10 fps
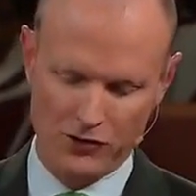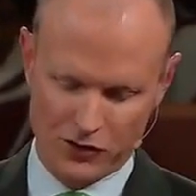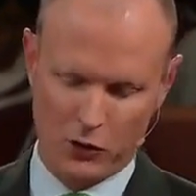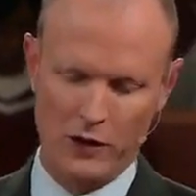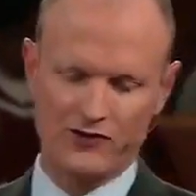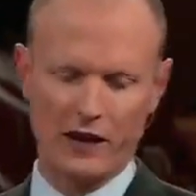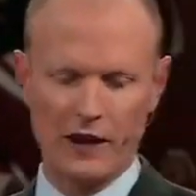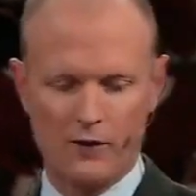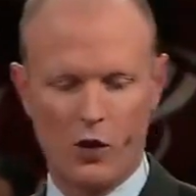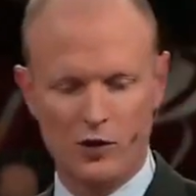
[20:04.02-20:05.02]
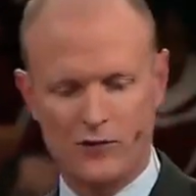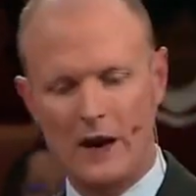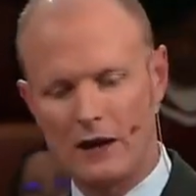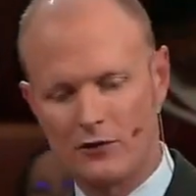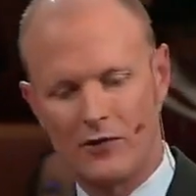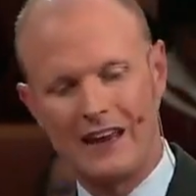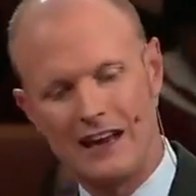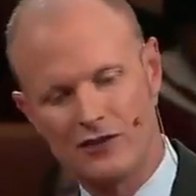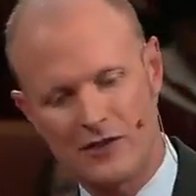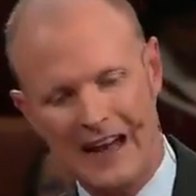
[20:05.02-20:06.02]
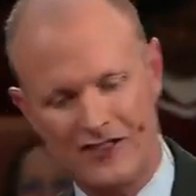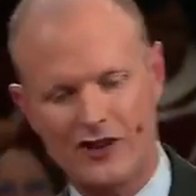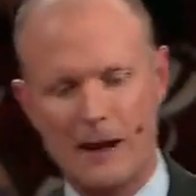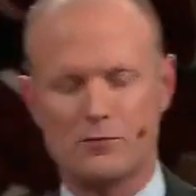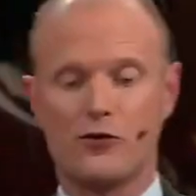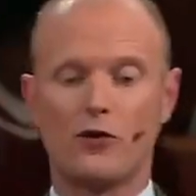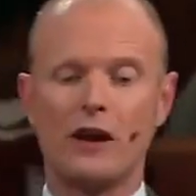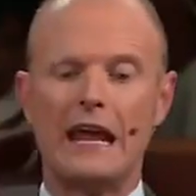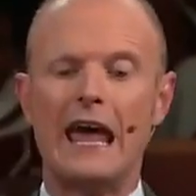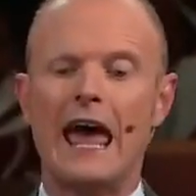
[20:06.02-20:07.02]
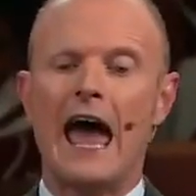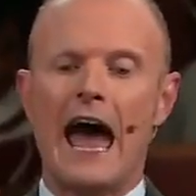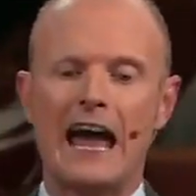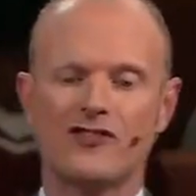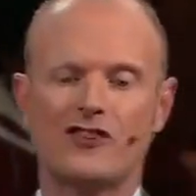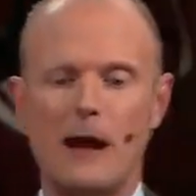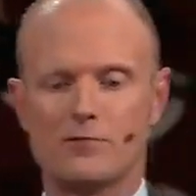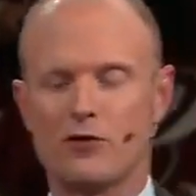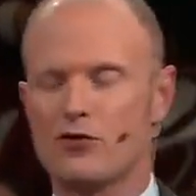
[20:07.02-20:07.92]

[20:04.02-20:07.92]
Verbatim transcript: sequentially, of course, follows on the heels of Acts chapter 3. Acts chapter